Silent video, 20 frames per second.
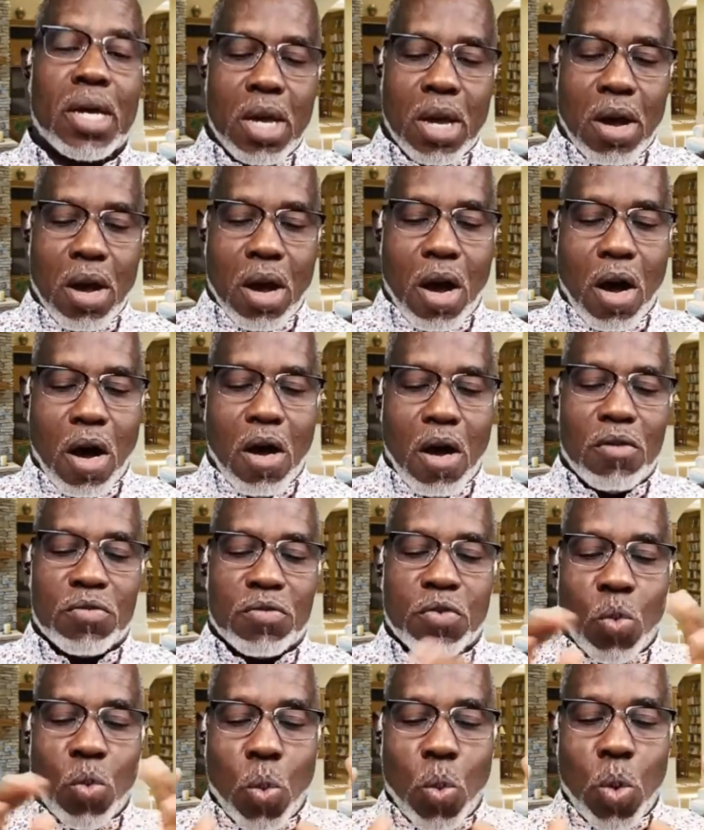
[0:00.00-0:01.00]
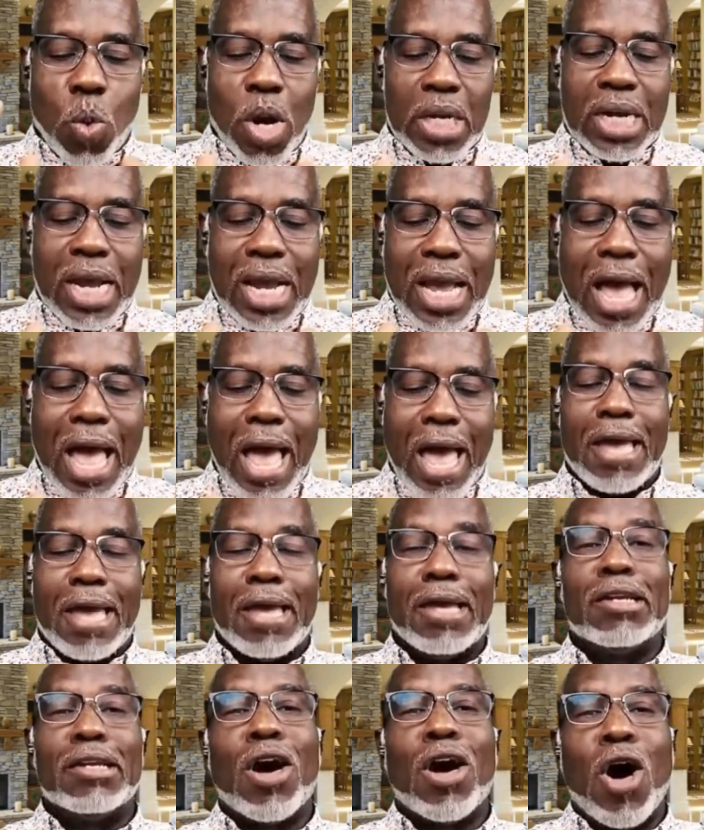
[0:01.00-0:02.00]
of what
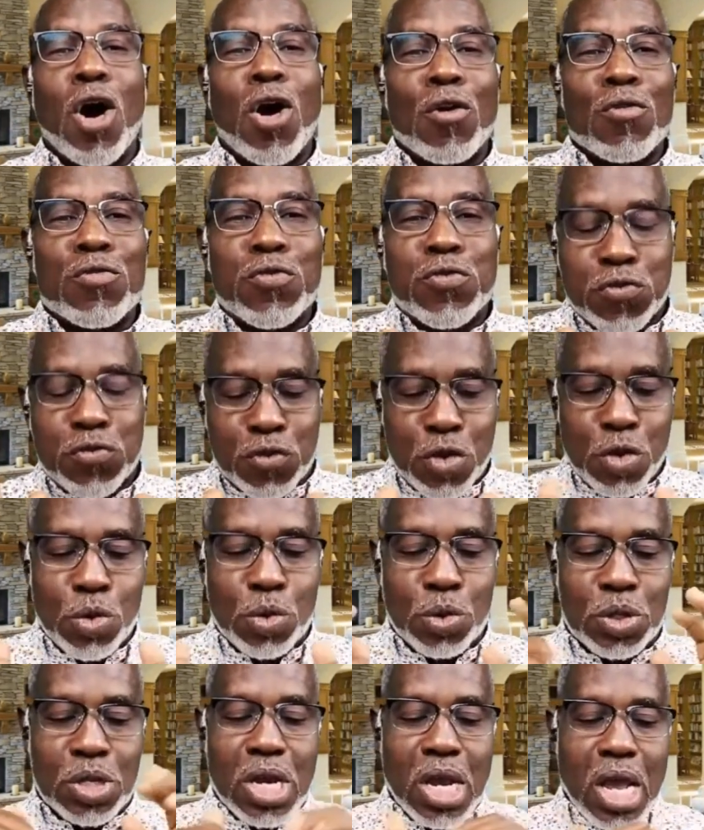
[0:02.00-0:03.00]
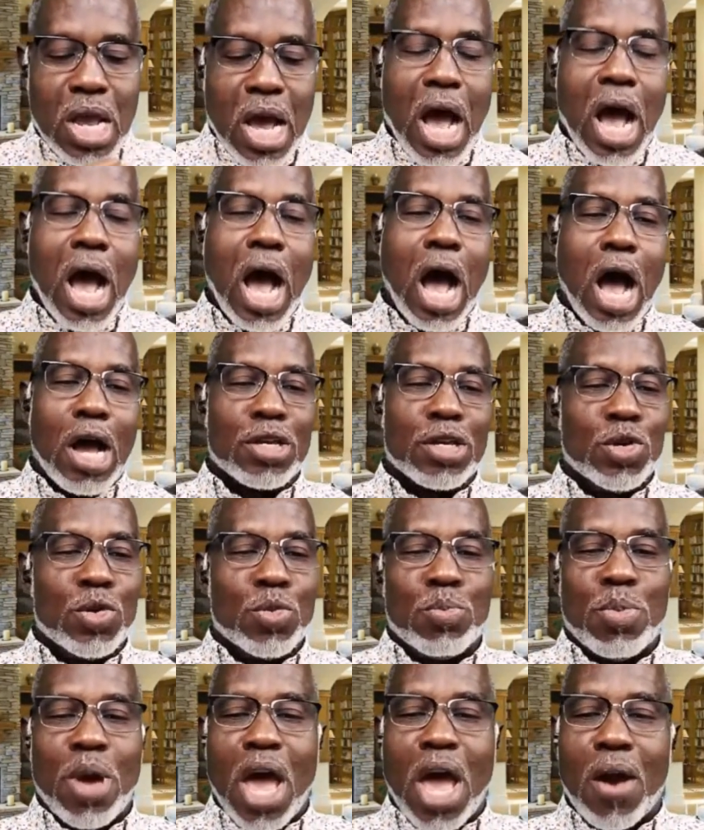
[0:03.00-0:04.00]
kind of fruit are you
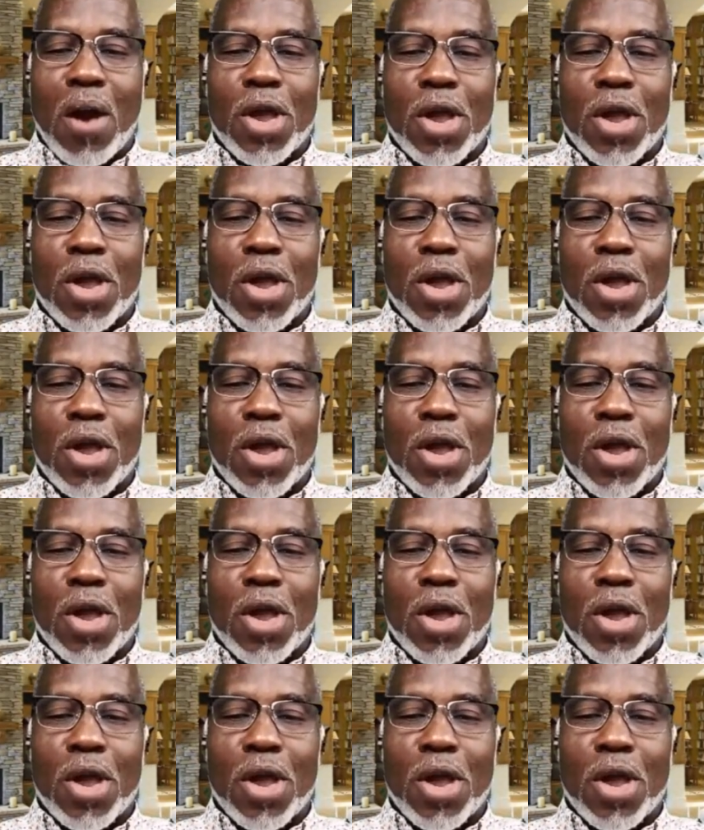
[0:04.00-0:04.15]
bearing?